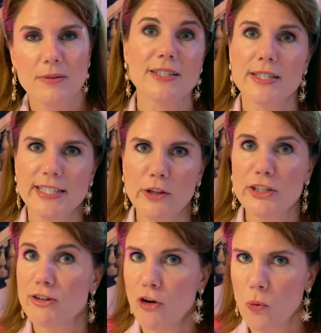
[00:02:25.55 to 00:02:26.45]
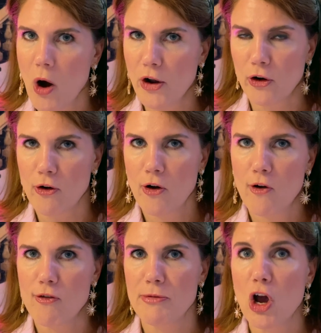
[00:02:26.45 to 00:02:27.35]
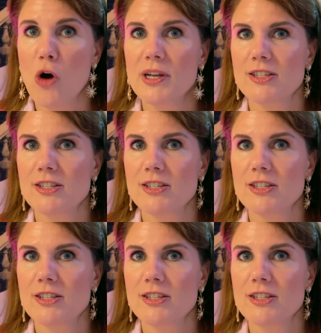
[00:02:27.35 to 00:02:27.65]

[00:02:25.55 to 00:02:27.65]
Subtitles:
to steal and divert water from the Owens